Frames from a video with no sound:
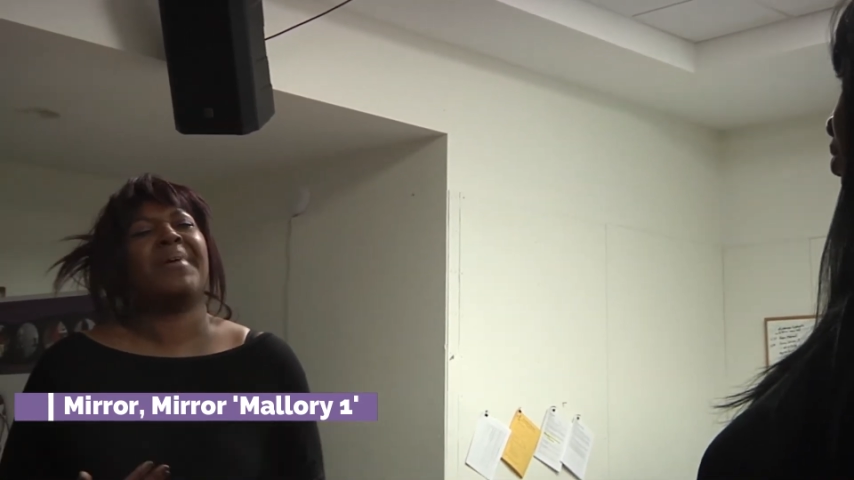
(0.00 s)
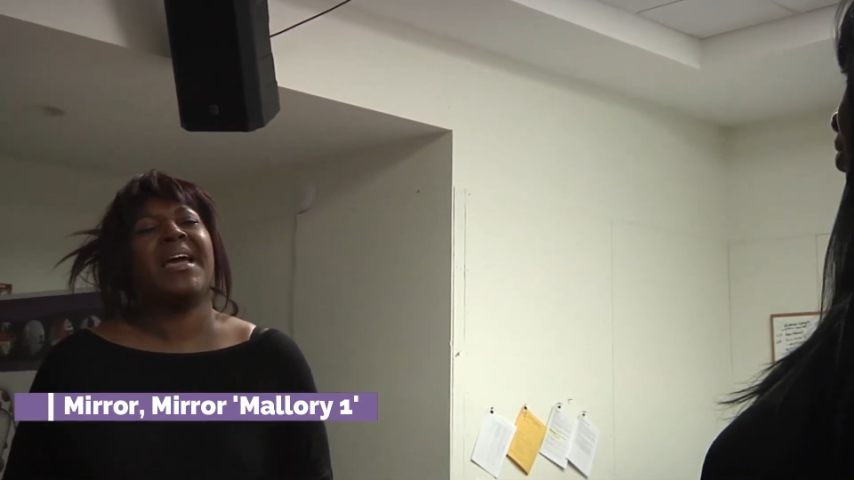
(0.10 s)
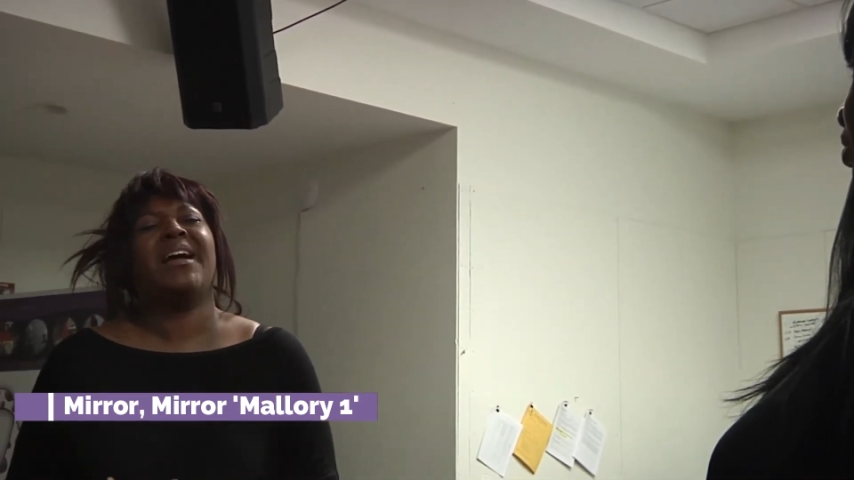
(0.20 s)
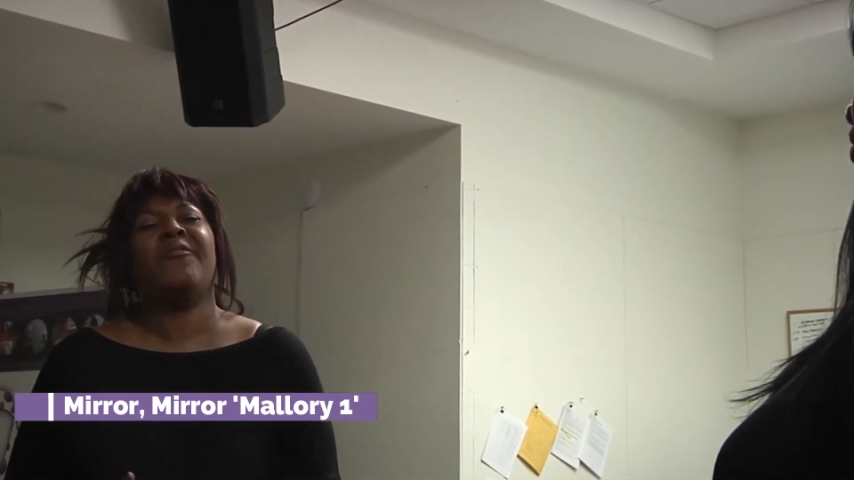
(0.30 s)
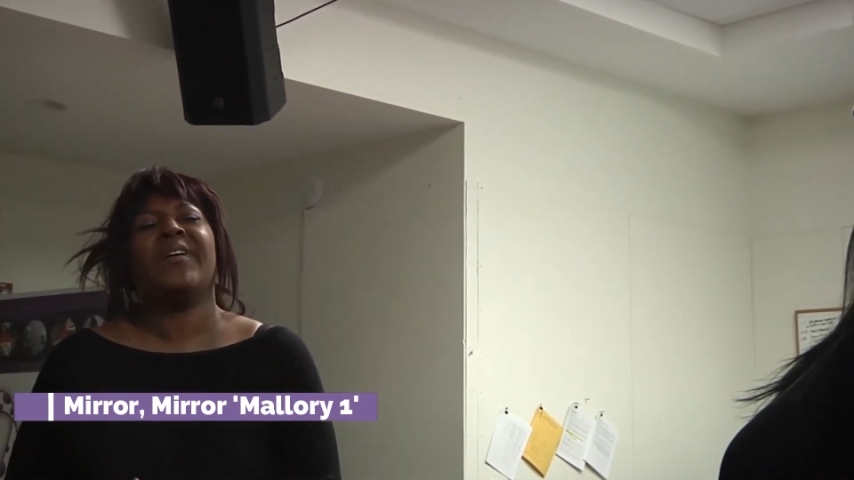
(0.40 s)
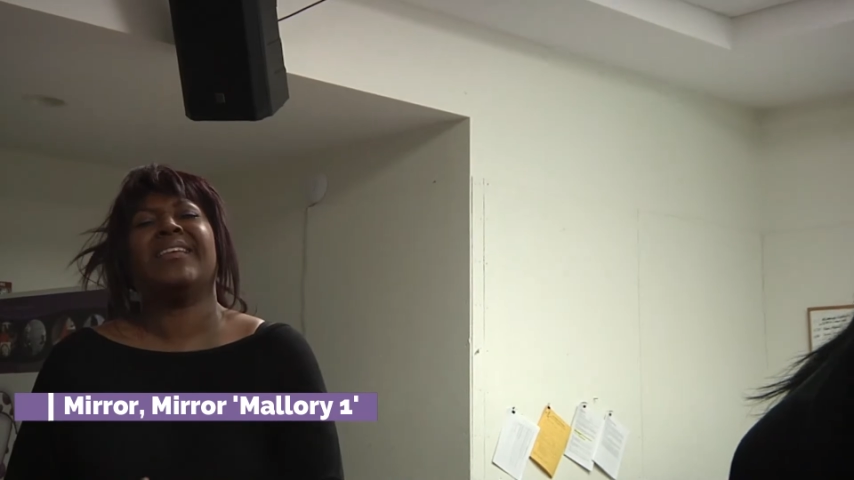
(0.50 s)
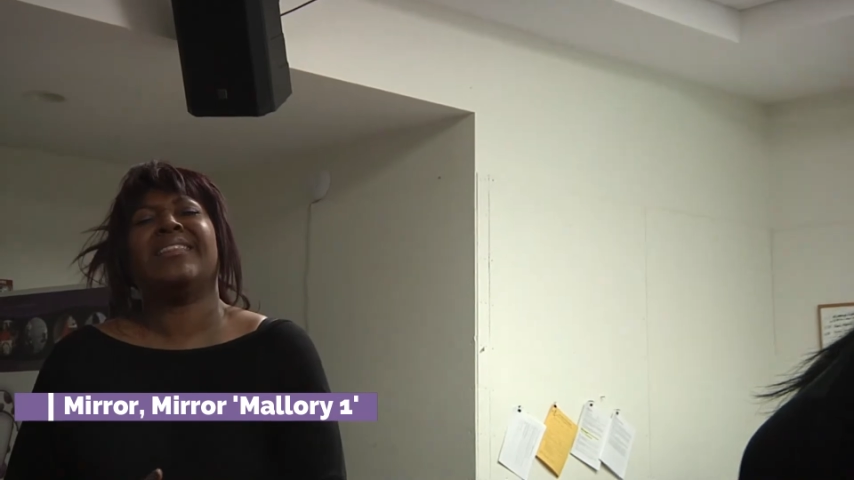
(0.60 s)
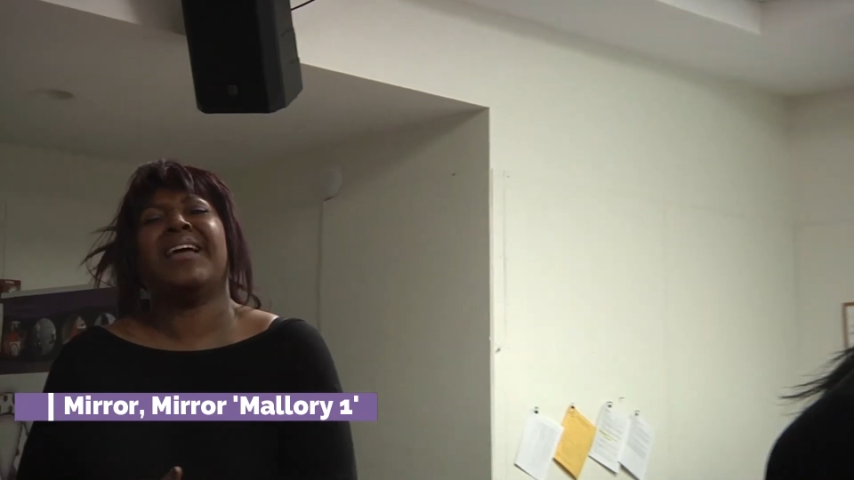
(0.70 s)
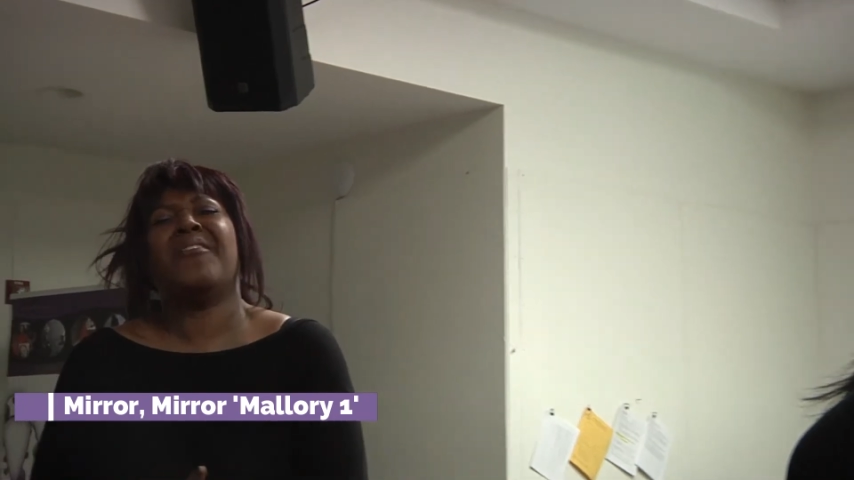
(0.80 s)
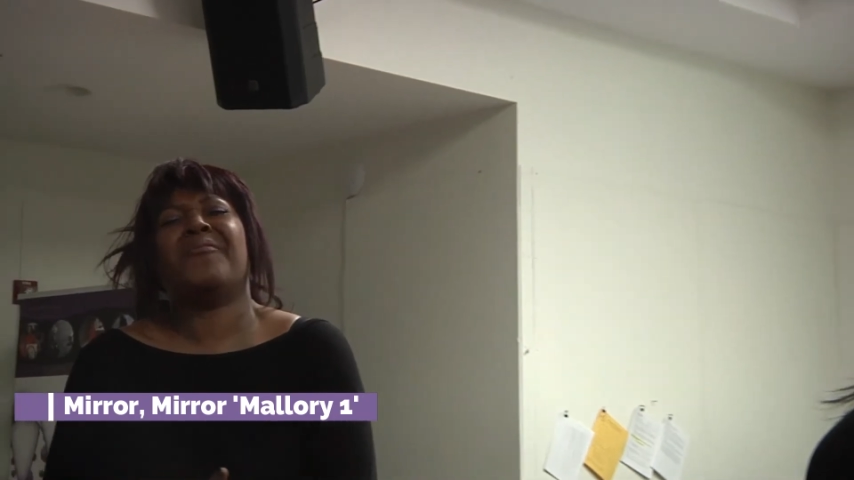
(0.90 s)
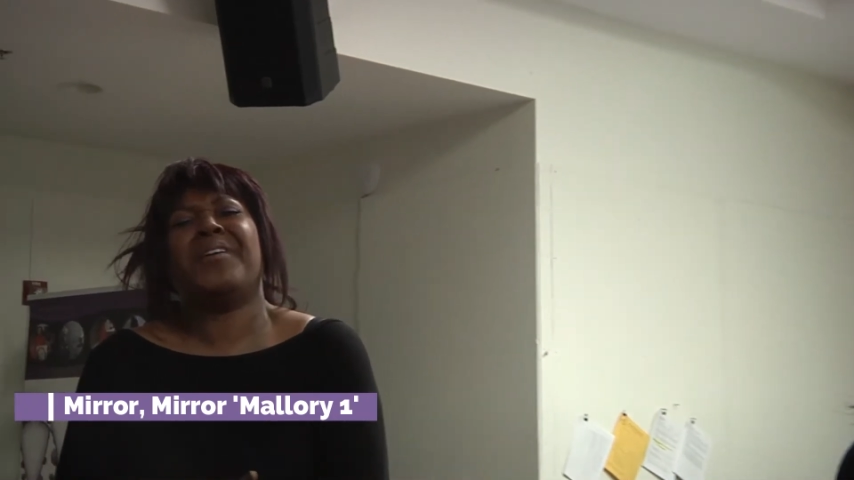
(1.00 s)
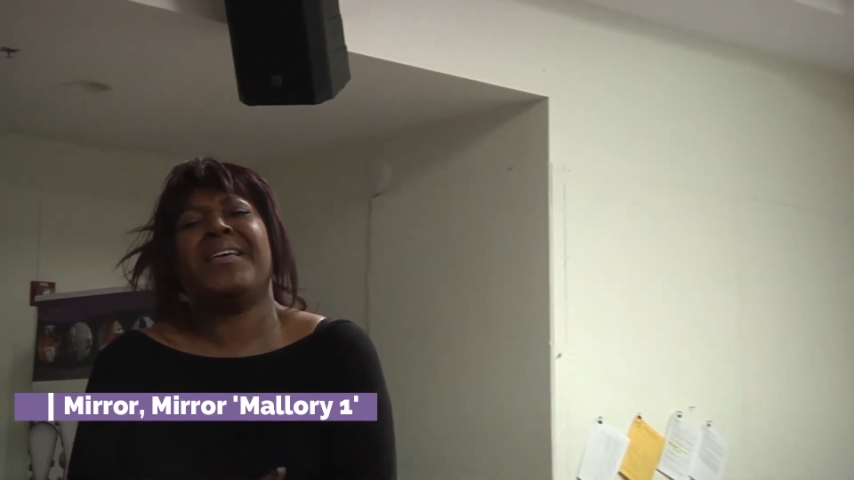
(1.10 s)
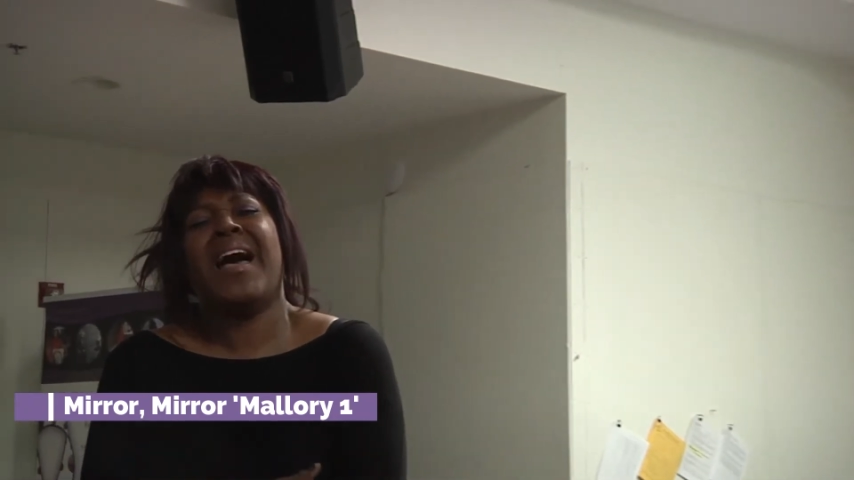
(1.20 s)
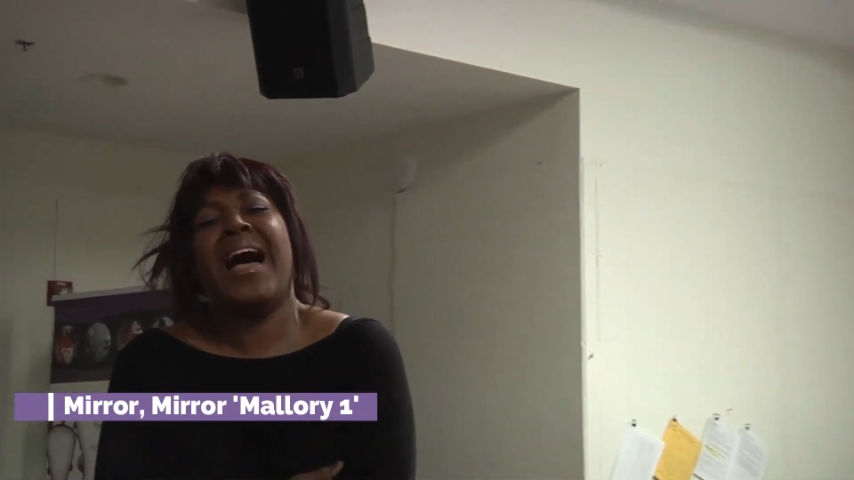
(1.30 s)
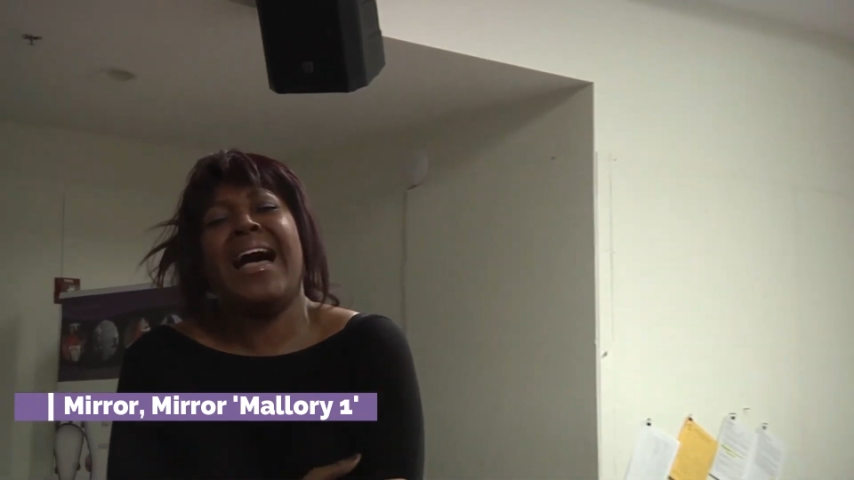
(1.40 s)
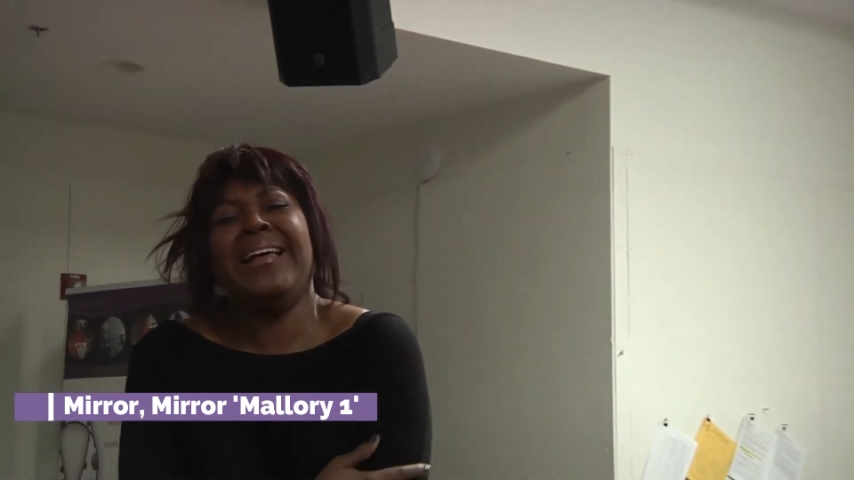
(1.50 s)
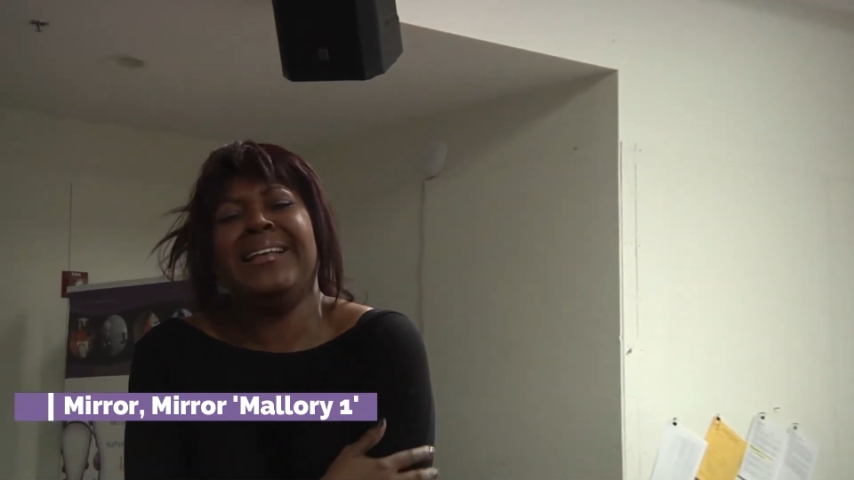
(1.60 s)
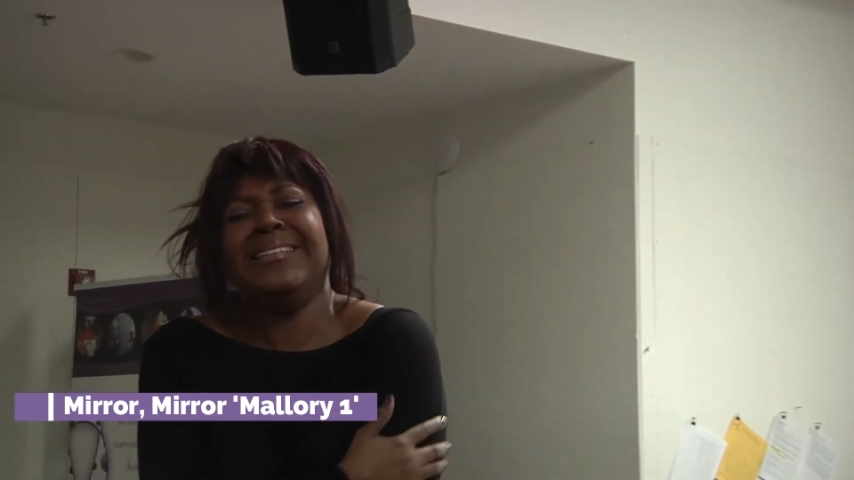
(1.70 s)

man I fell in love with, huh?